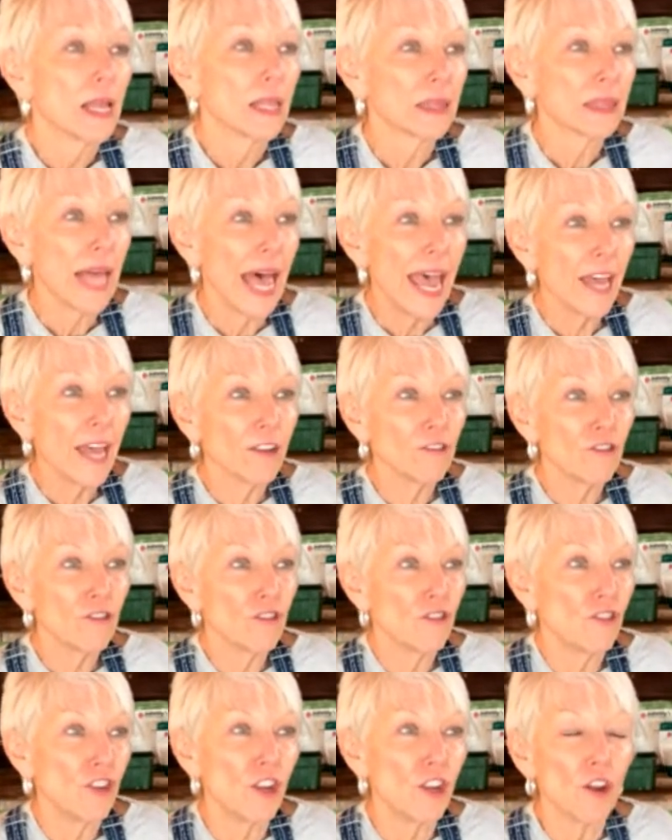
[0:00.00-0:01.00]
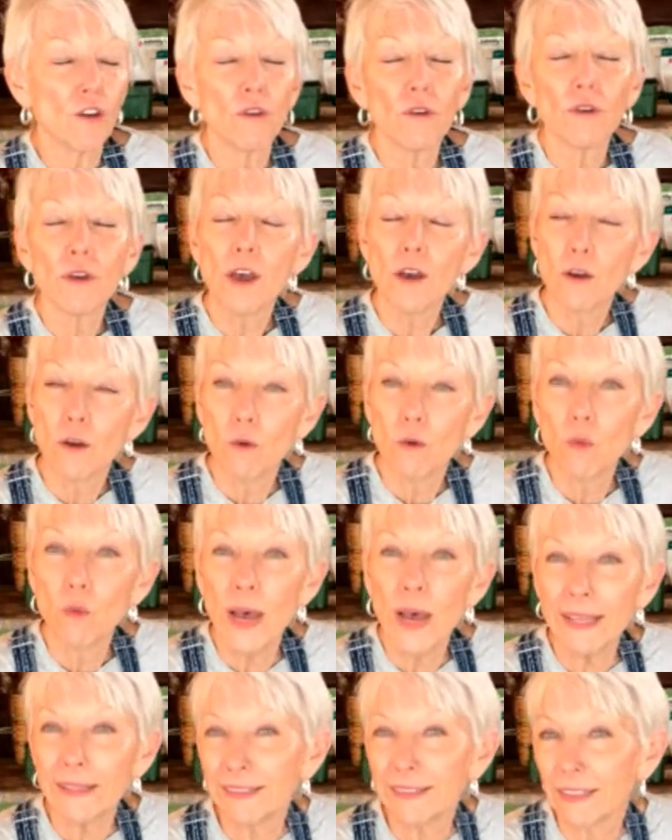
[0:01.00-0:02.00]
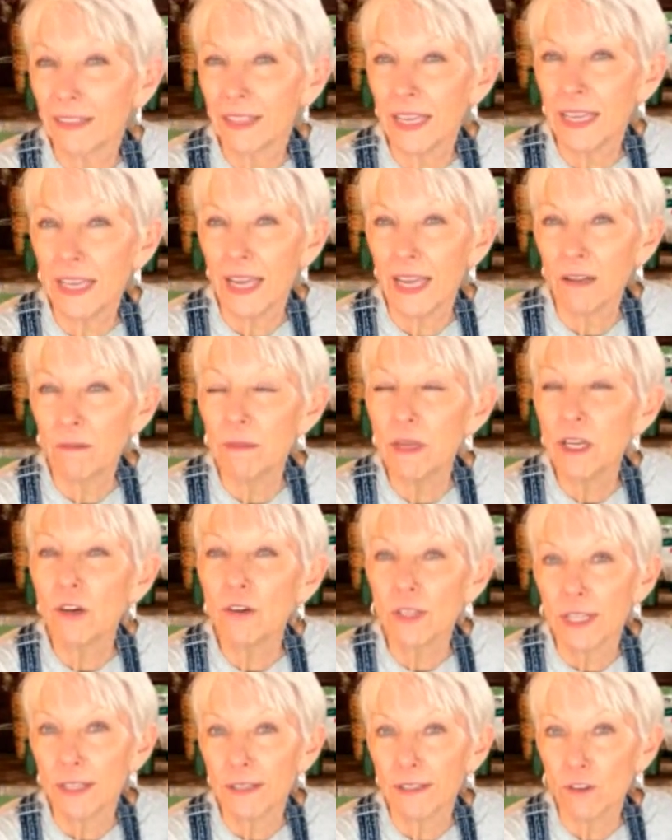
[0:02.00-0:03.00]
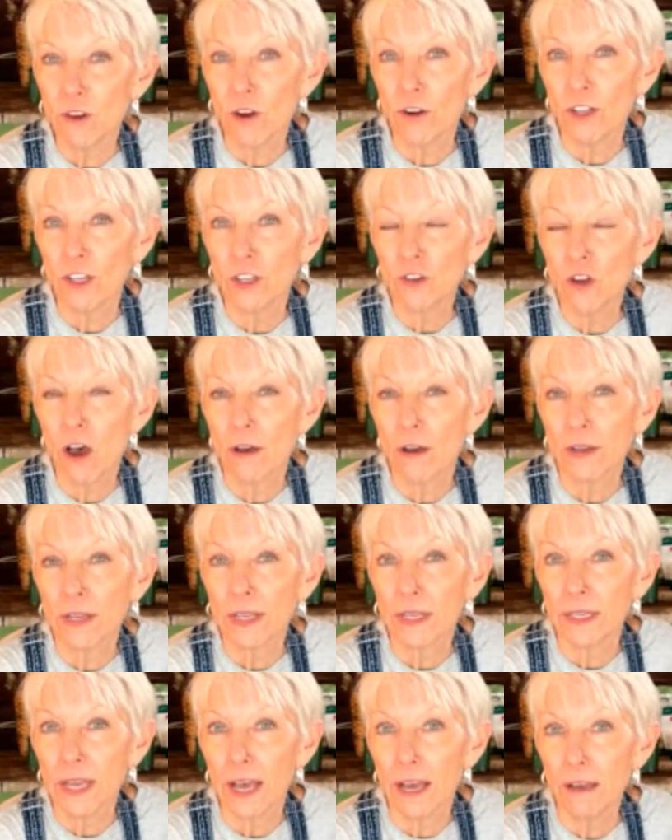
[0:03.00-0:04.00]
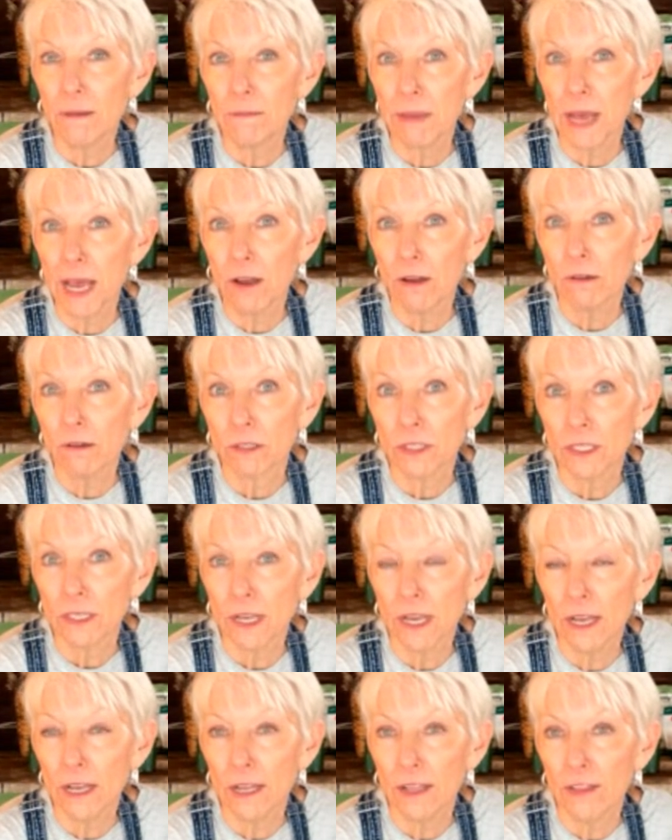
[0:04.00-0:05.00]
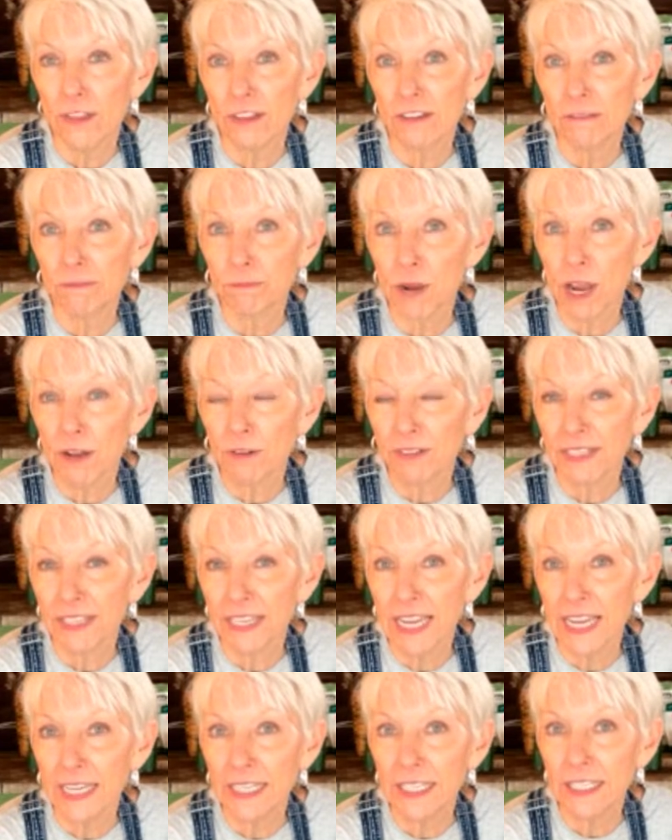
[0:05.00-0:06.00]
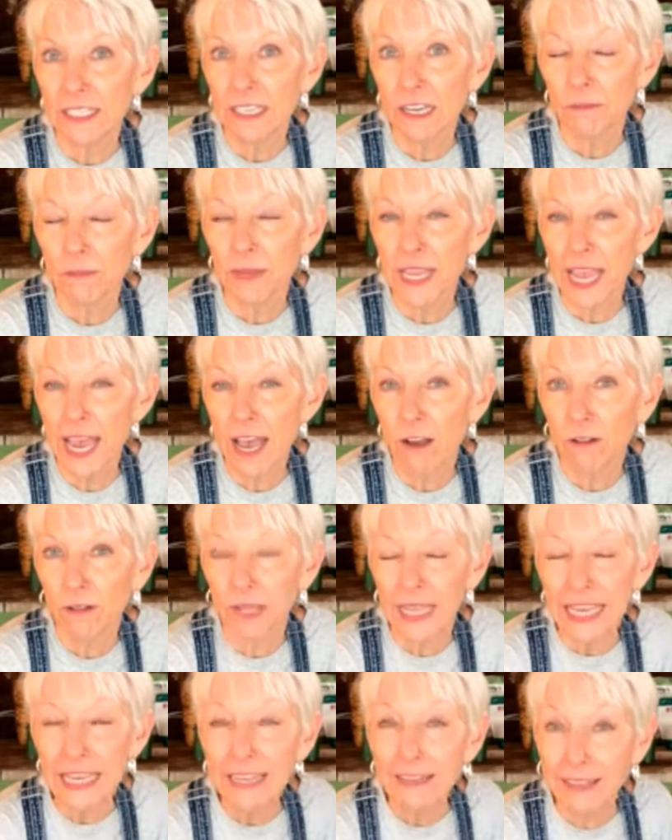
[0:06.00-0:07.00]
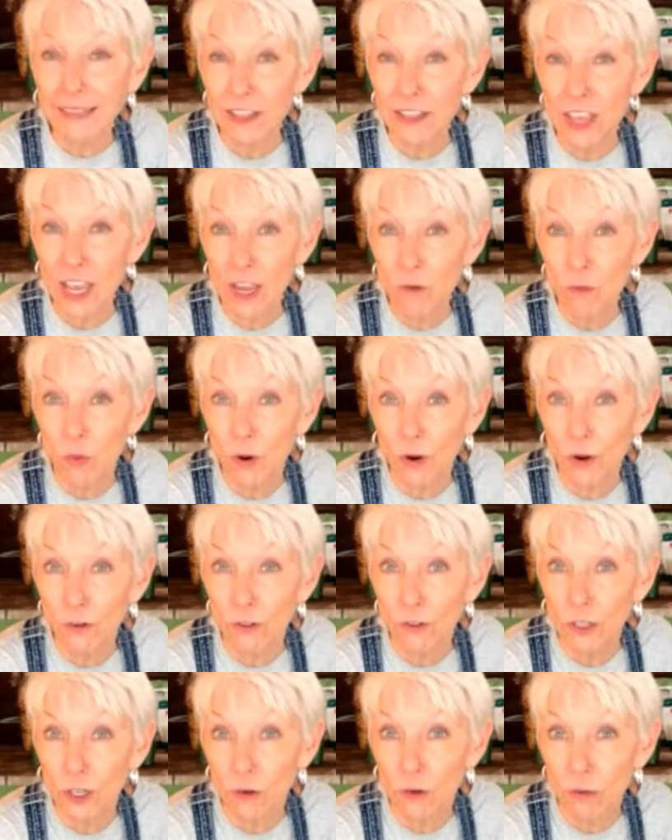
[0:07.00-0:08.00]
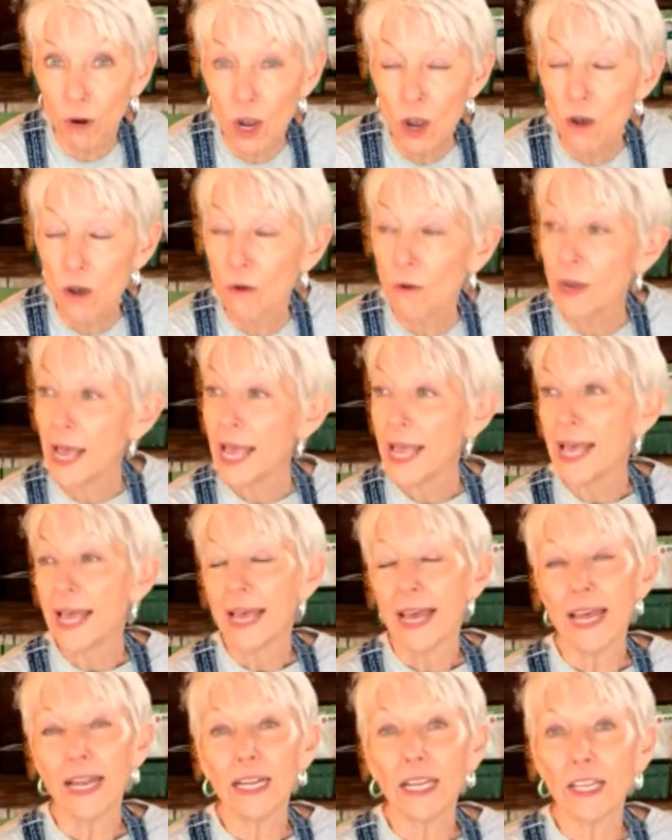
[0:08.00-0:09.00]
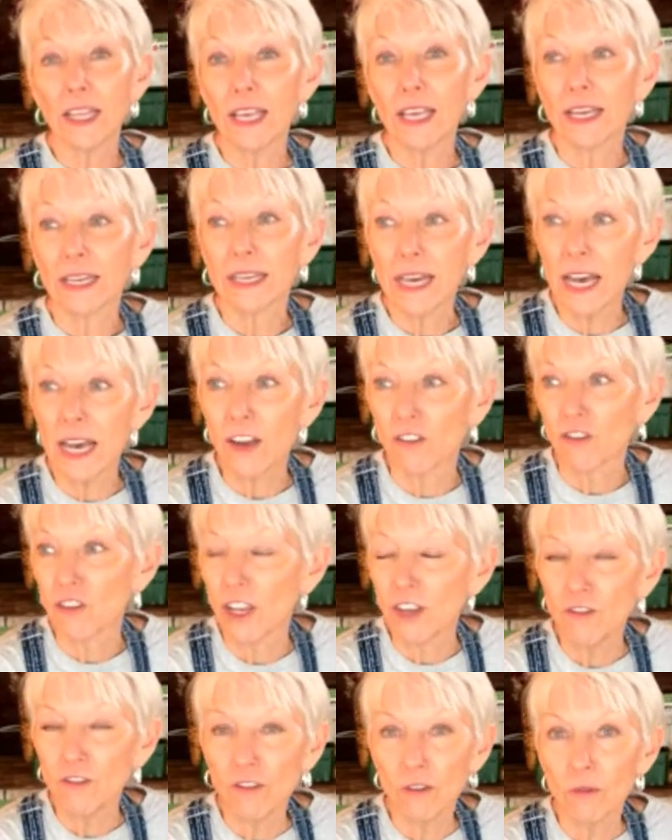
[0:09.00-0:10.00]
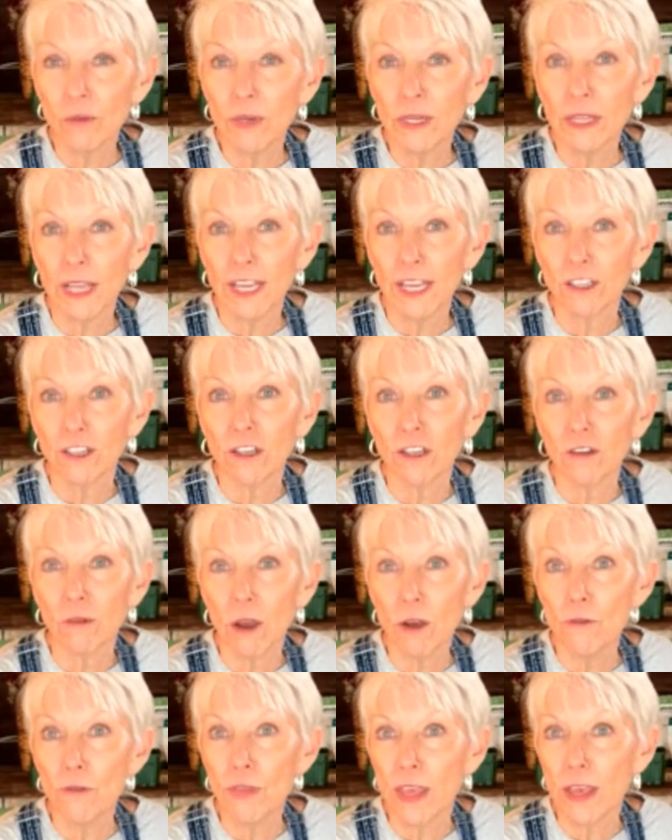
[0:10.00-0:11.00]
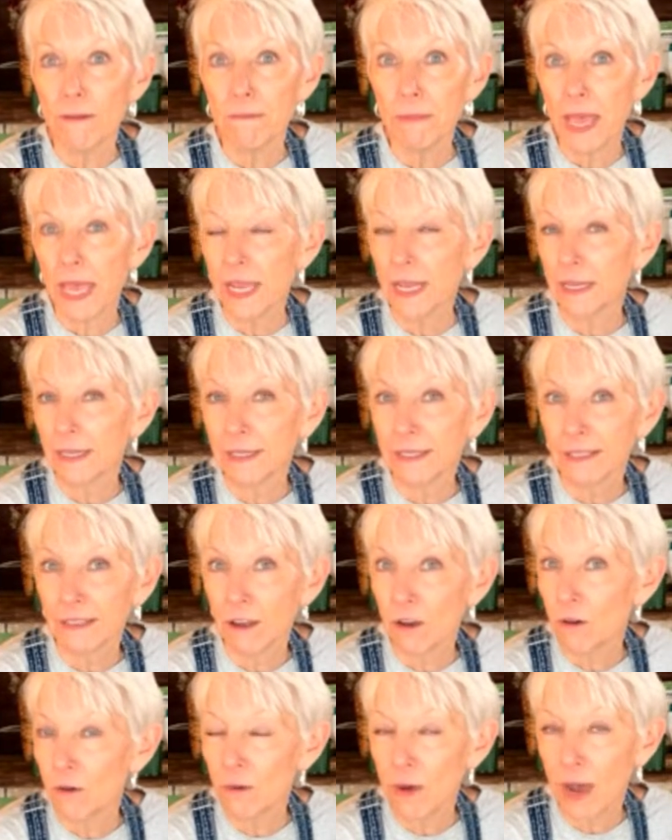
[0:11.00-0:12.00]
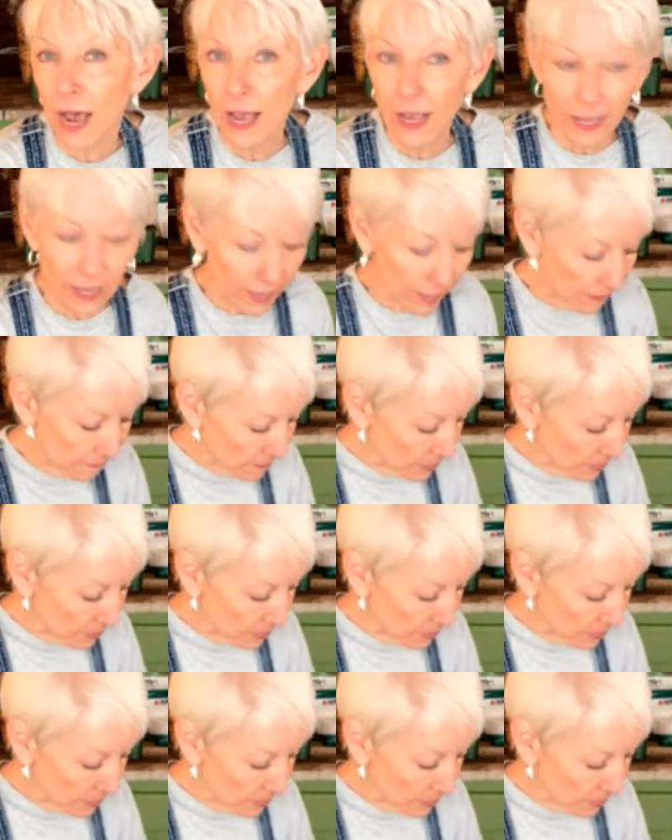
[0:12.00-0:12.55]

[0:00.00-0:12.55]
last year, Wesley and Amelia started talking about the sprouts again and tell me how easy they were to grow. And I thought, gosh, I sure would like to grow them. And so I